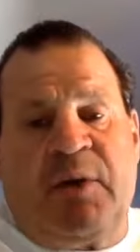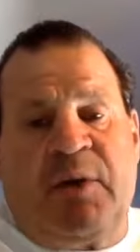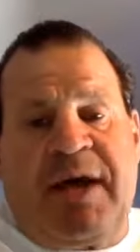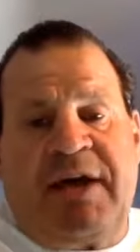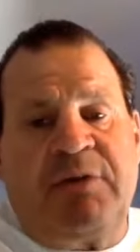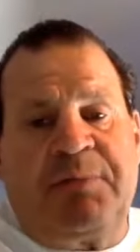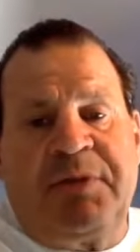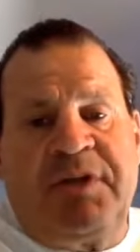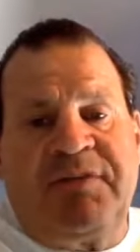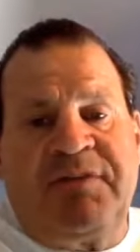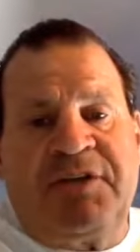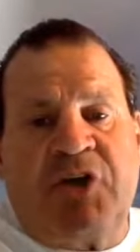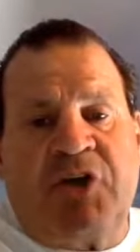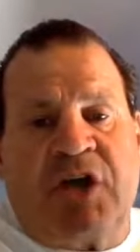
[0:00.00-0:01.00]
I don't believe they
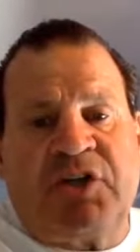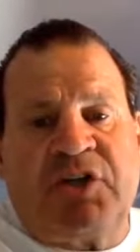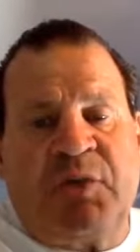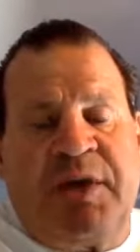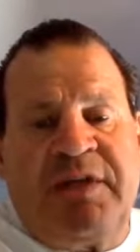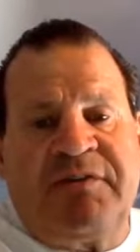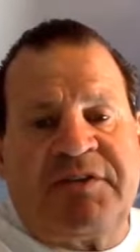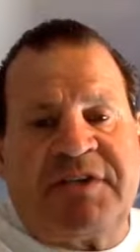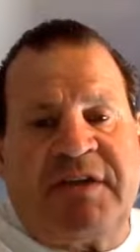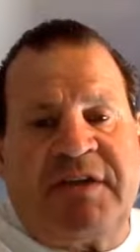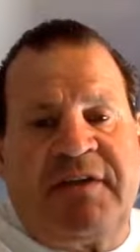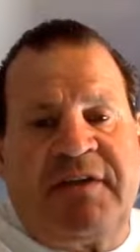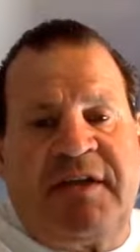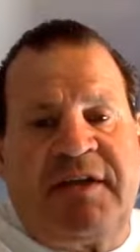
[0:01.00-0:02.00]
talked to any of us
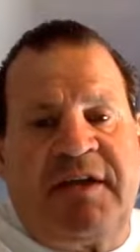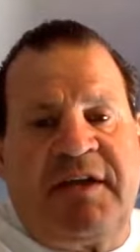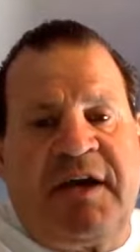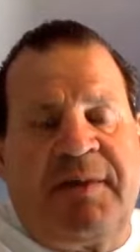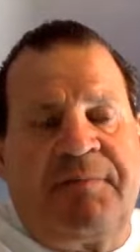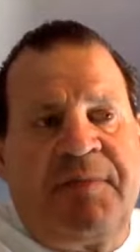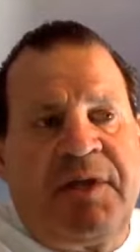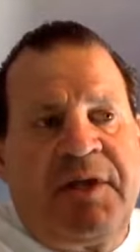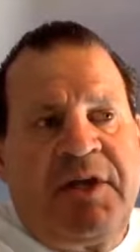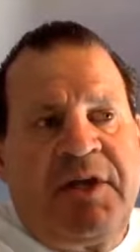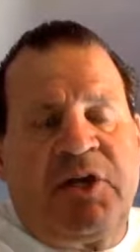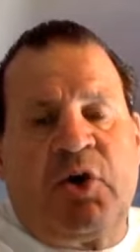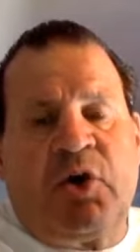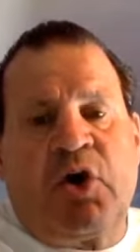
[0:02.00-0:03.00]
other than
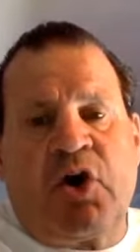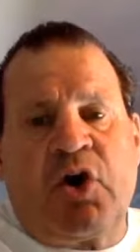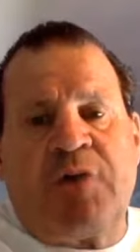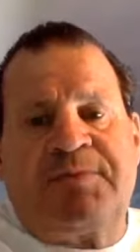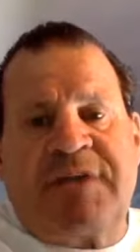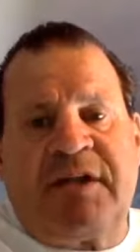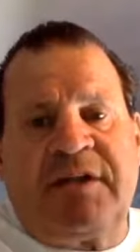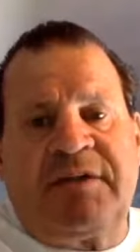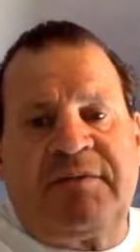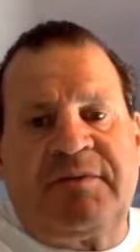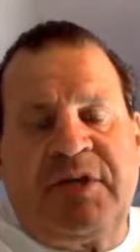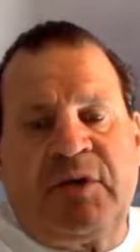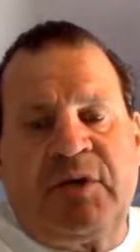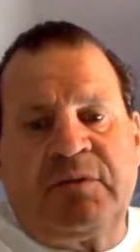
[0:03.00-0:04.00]
Herb telling
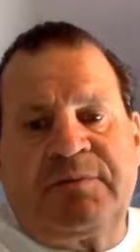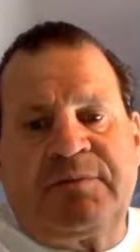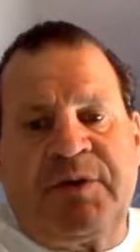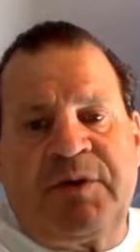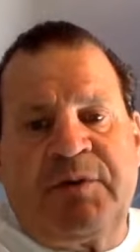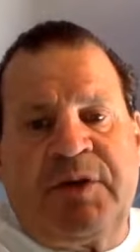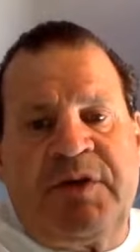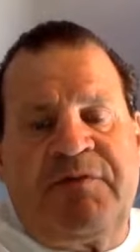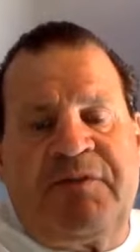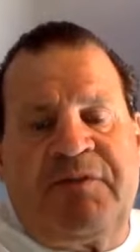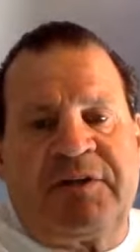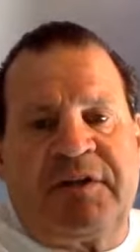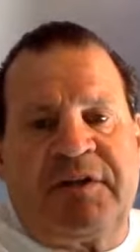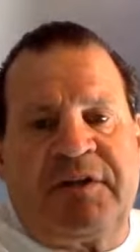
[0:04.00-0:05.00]
what he
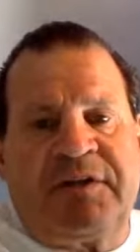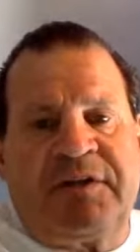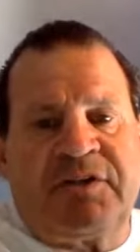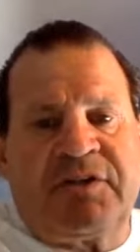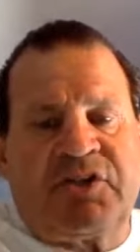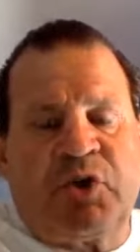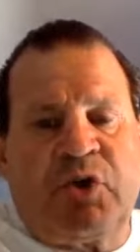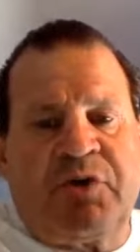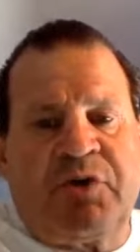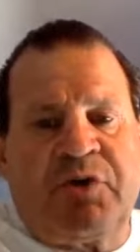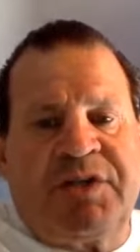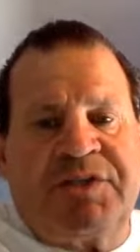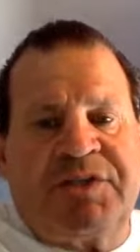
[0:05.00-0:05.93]
felt the story was.